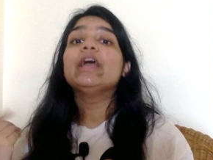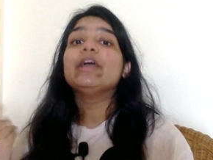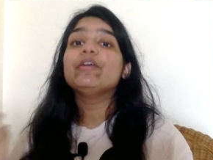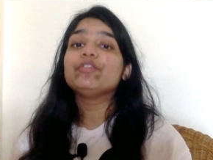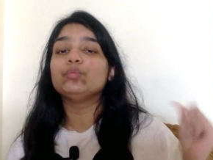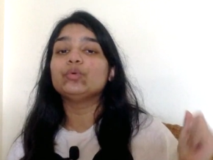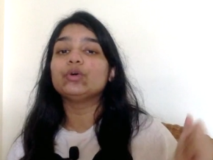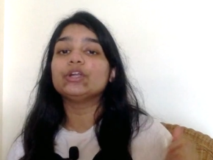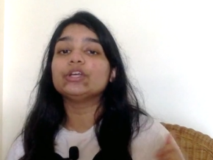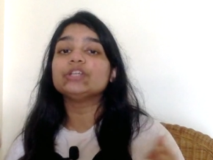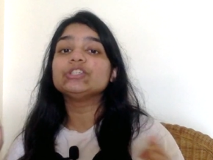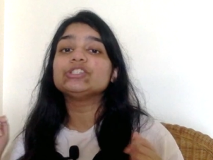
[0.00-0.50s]

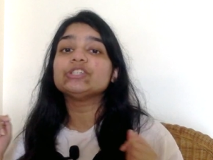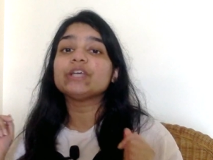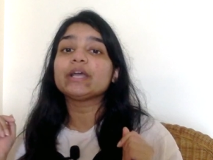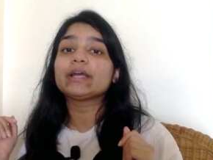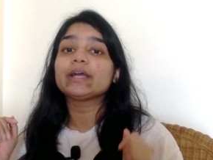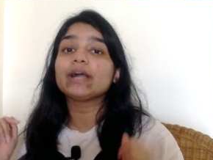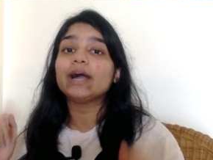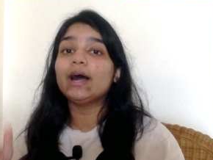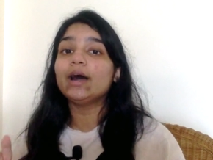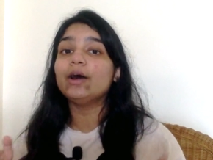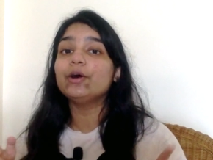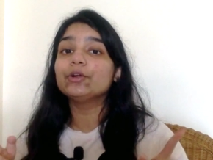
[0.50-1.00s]
If you want to
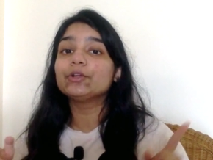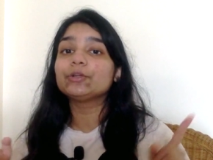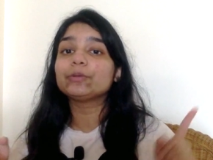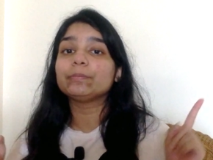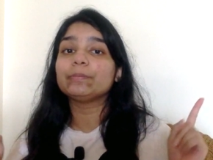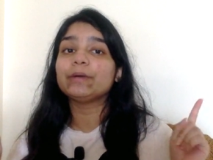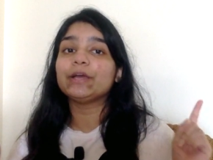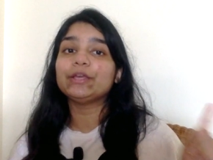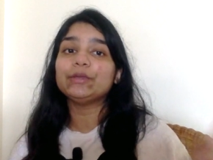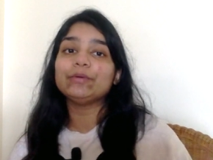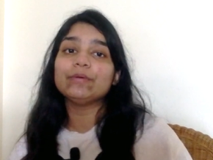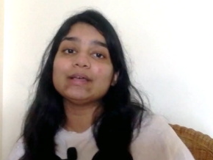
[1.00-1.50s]
check
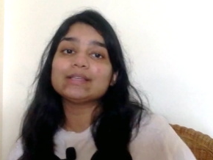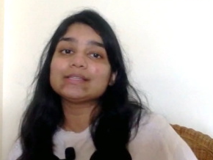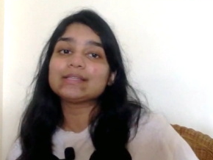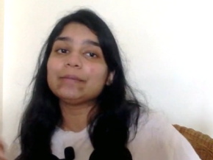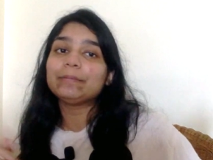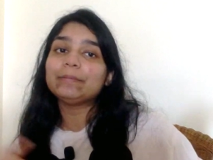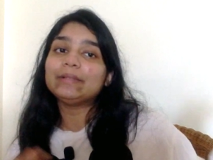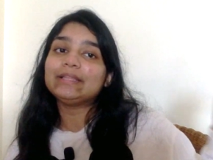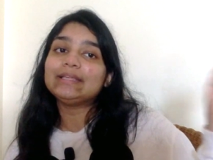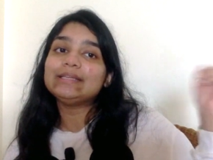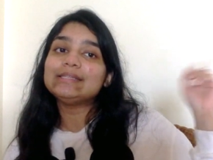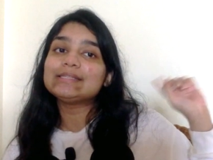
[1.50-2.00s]
out my
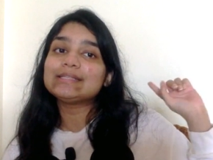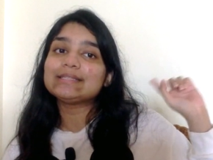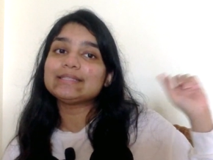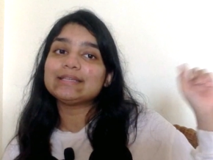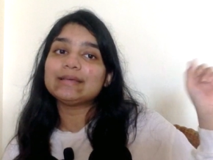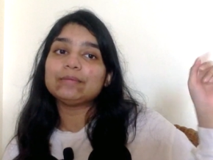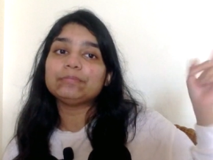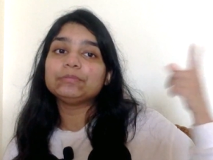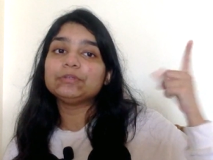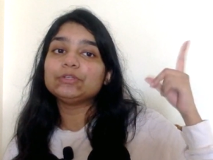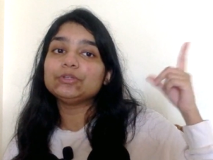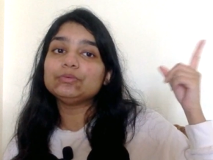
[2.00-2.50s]
USMLE
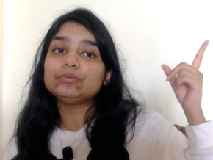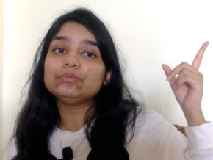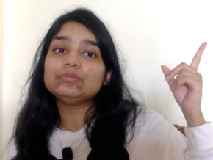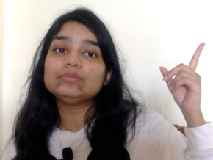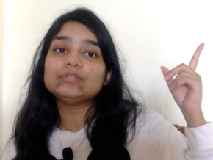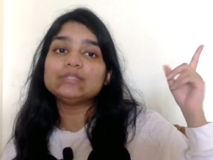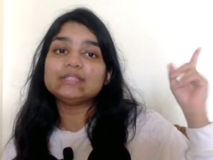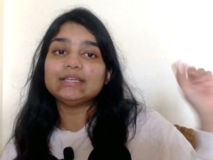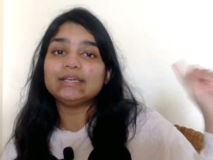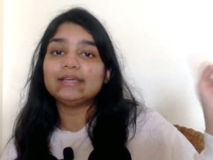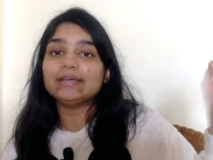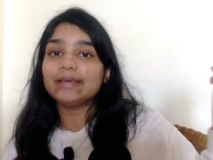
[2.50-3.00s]
step
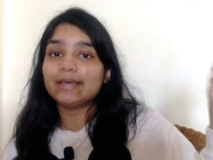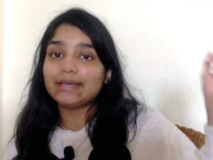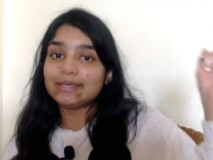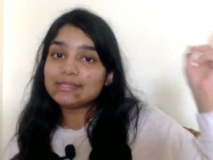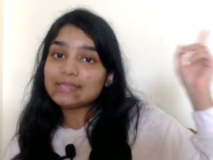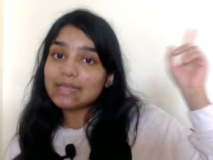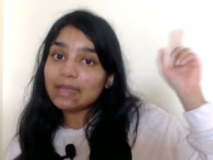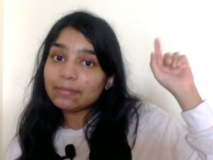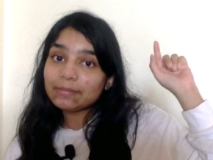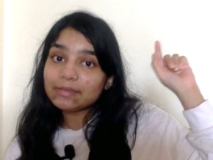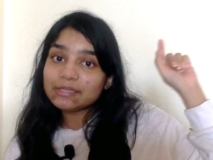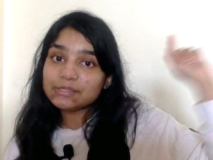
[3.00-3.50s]
2 CK
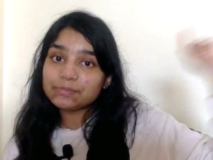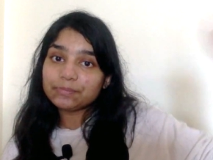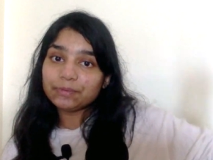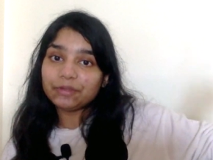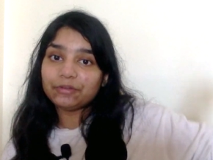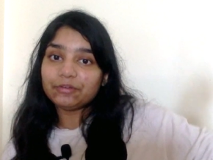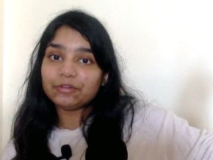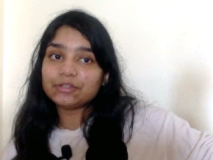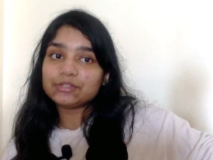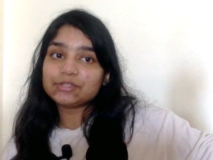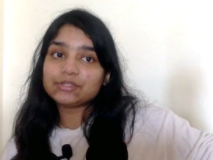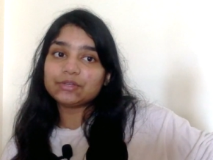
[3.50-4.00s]
exam
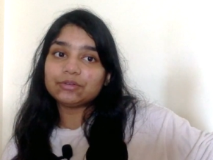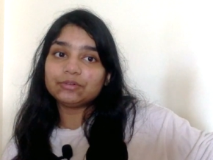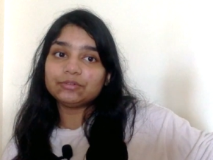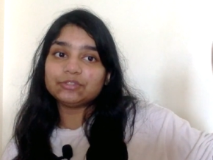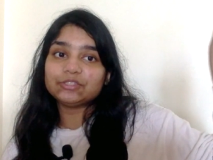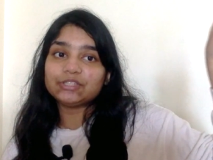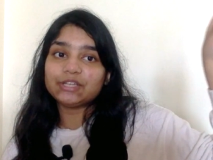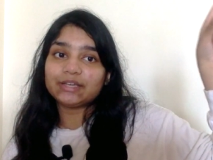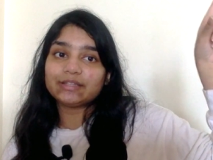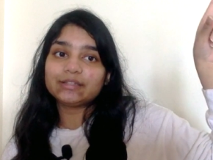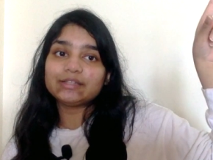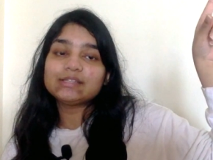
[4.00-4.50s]
experience,
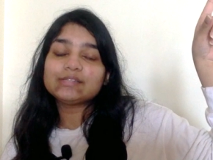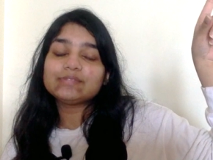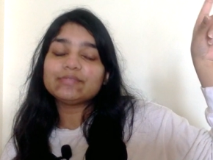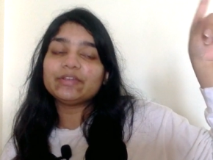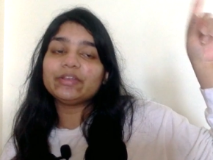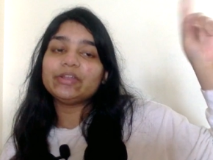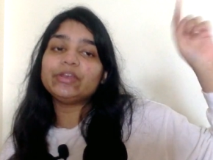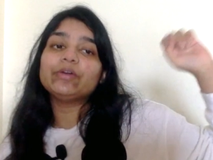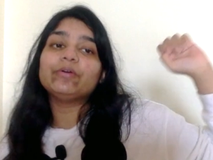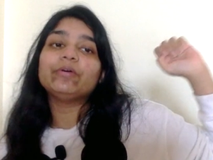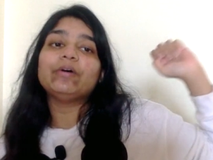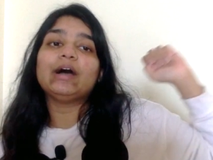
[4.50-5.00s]
go check this
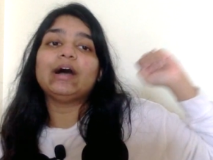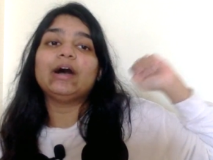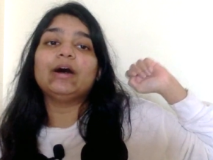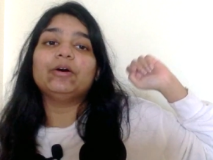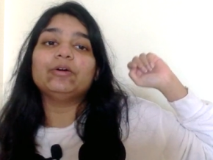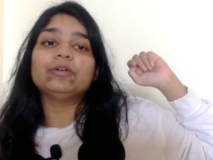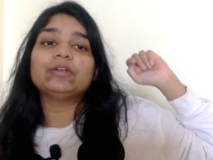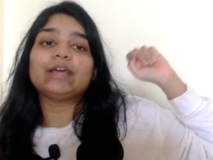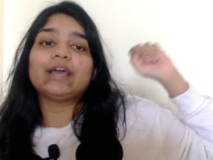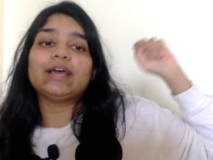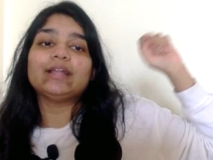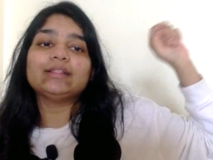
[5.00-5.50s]
video
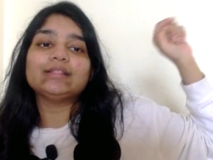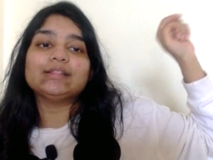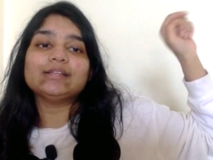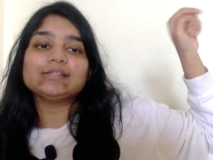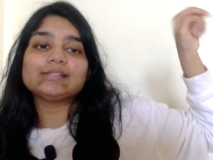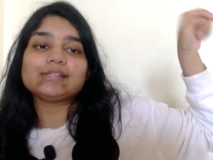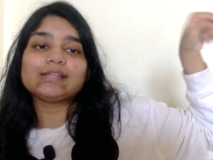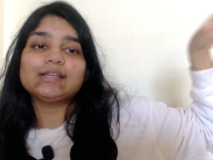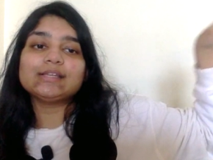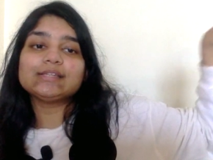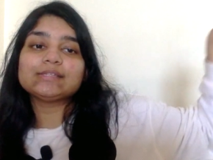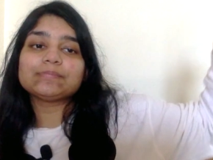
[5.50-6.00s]
out
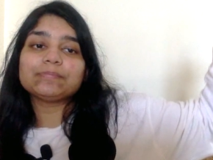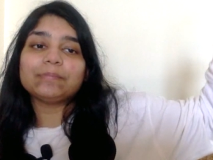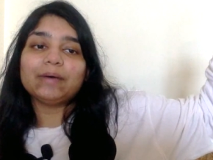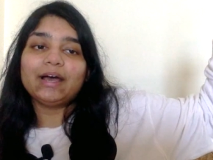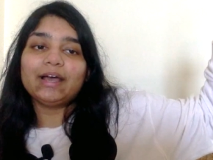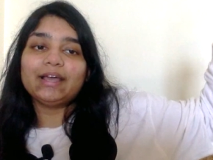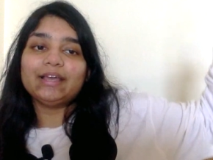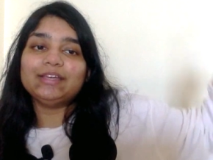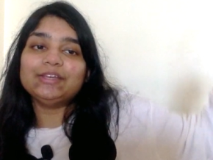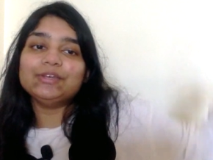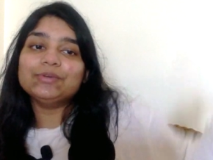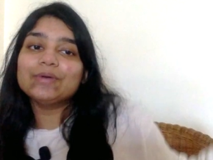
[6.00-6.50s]
and this is
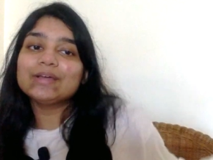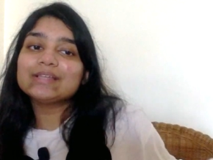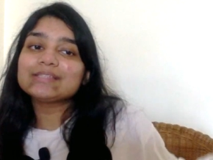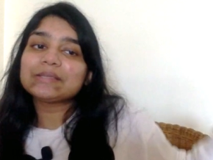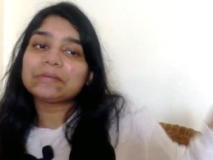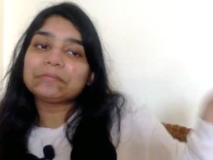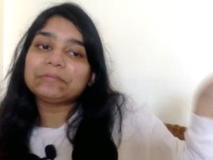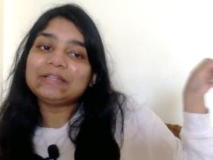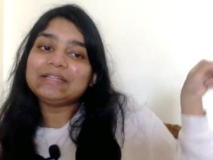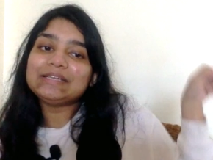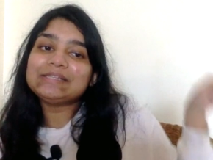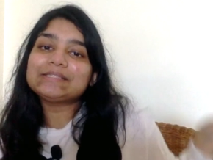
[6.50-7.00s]
my
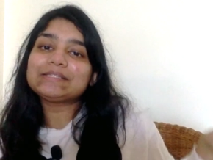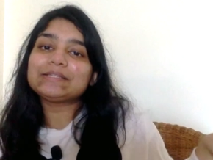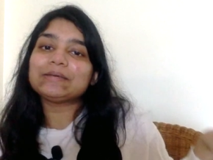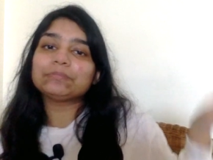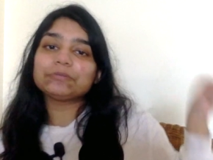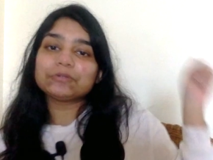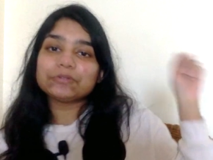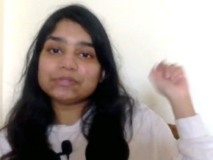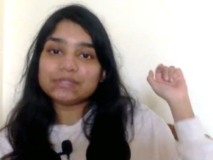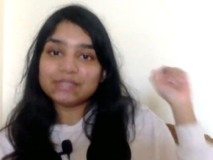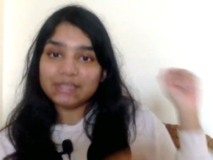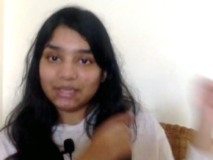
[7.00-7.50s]
USMLE
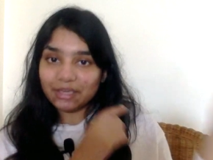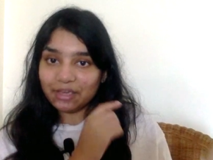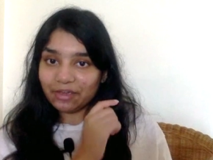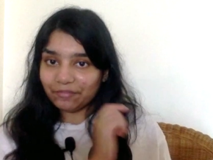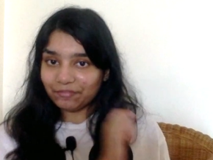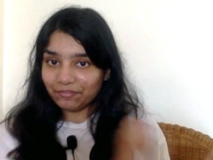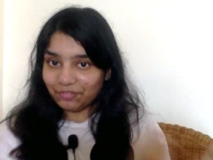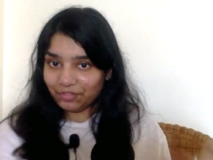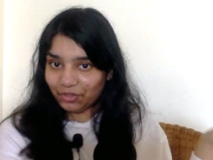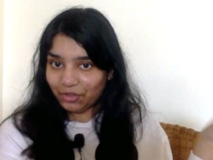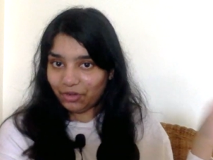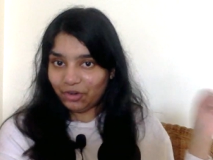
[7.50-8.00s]
step 2
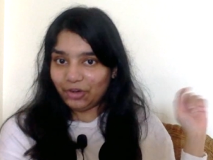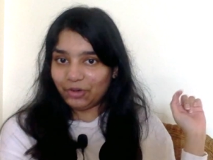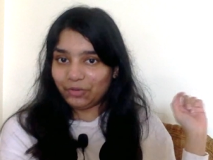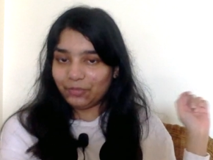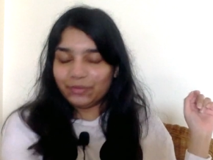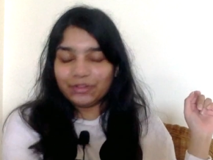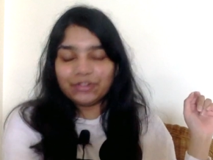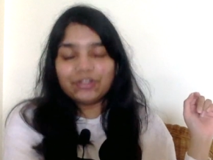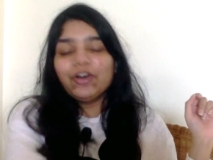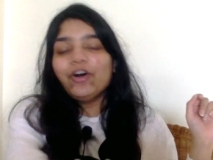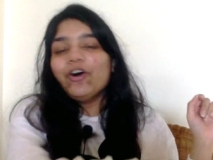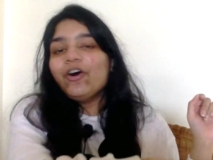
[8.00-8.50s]
CK
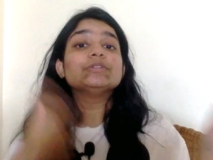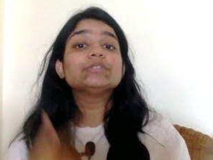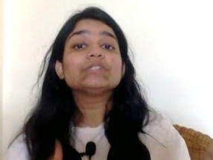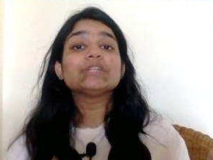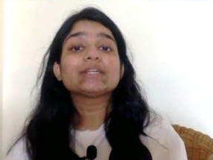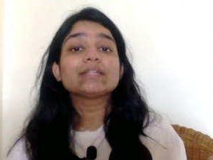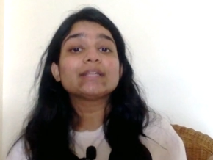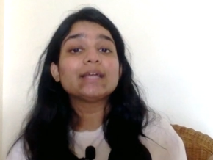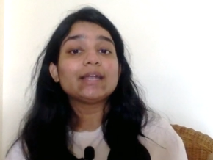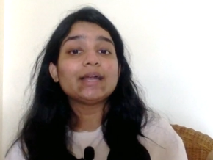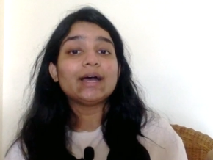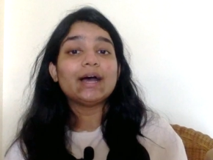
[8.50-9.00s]
vlog go
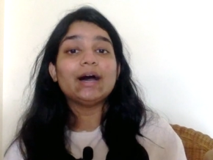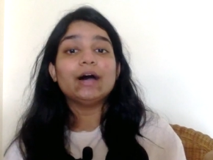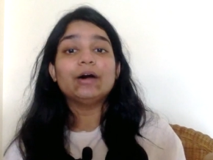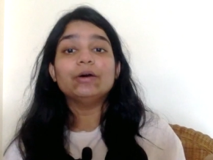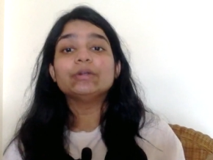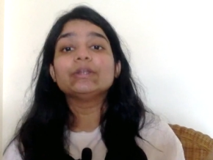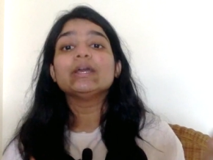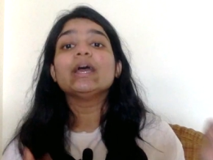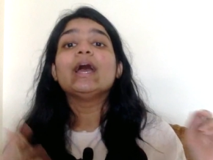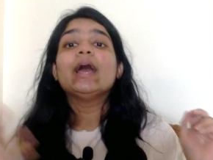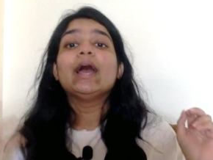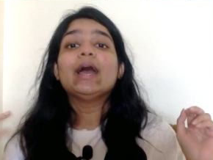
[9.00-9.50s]
check that
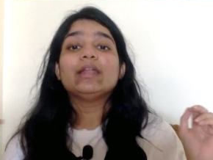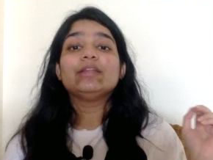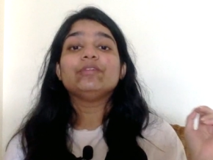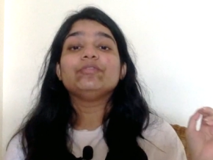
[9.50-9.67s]
out